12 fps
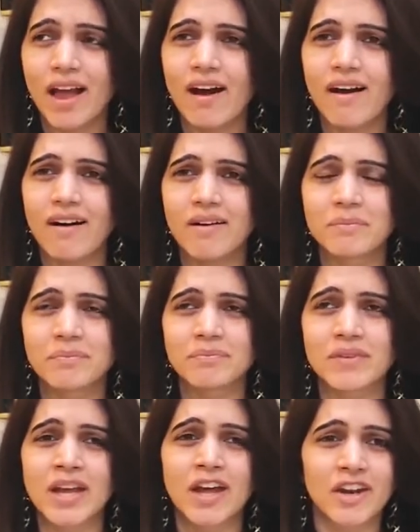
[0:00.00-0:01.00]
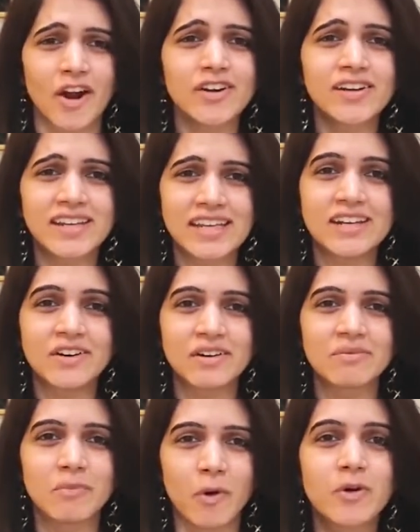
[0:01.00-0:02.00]
not keen
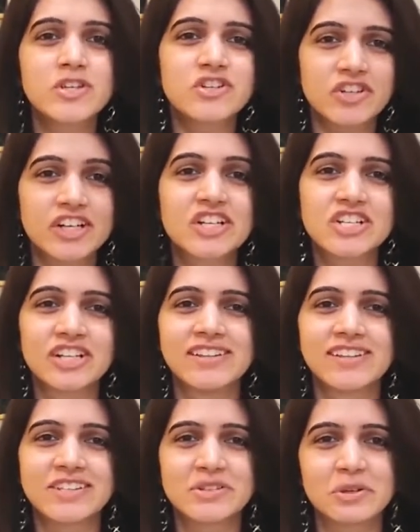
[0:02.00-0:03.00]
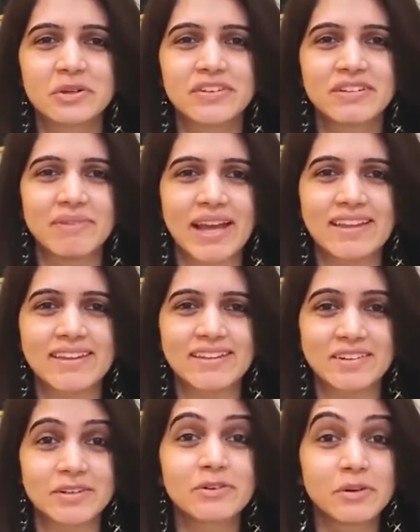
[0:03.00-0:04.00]
on most traditional things to do
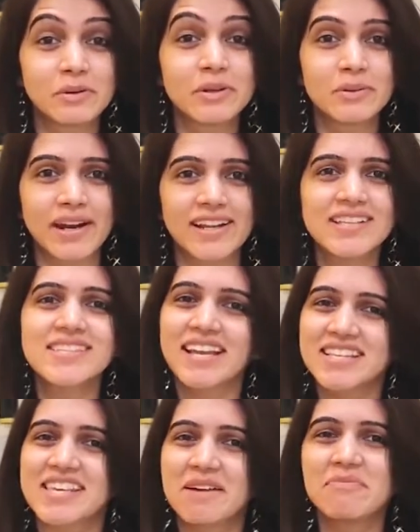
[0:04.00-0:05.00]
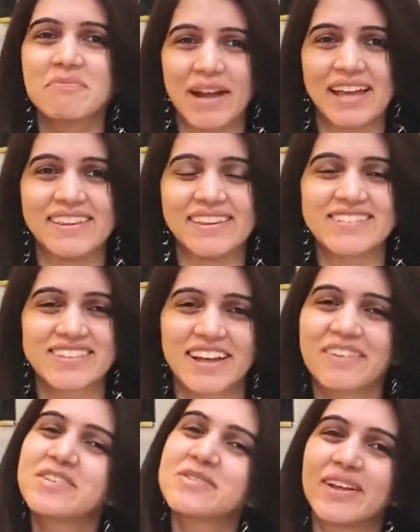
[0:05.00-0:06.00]
with weddings except Mehndi. So
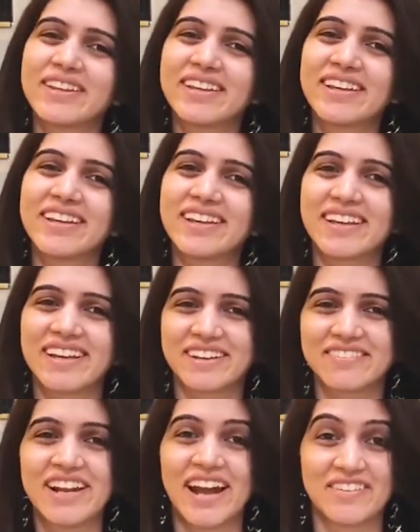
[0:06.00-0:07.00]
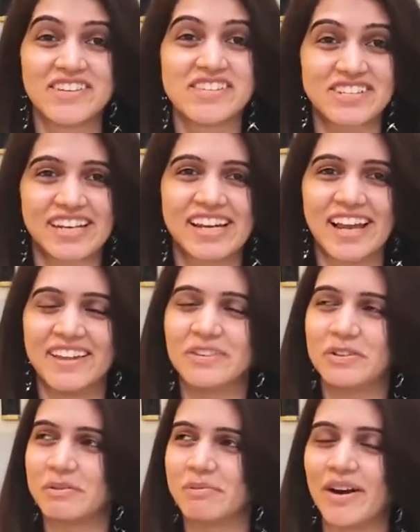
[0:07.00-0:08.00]
that was one thing even I was really
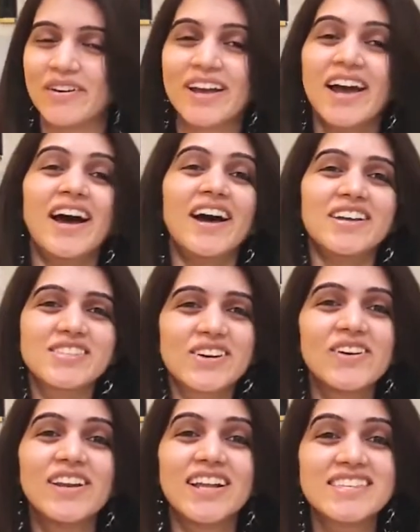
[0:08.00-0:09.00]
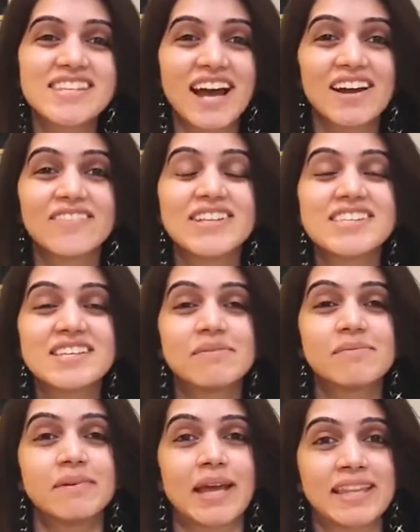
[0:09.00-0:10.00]
enthused about. So let's start with
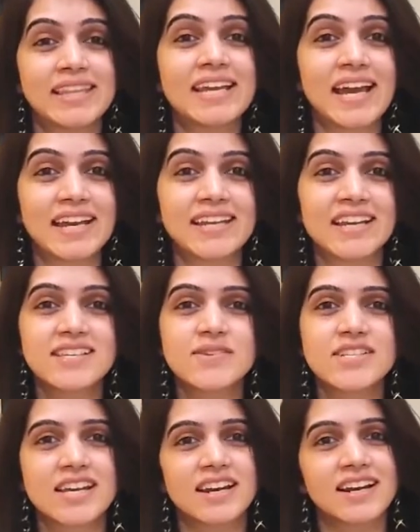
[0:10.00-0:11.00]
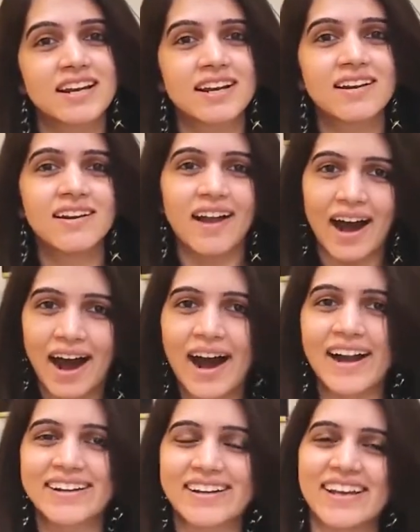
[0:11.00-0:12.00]
some Mehndi ideas which are a little
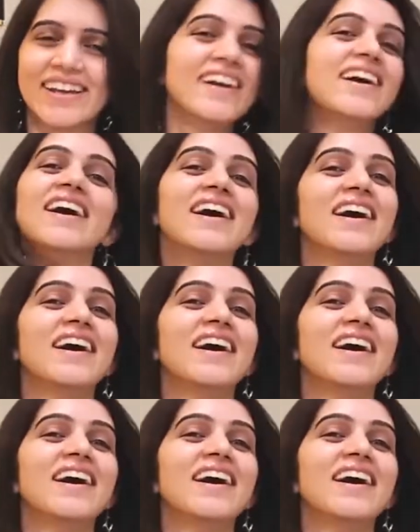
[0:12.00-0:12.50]
hatke.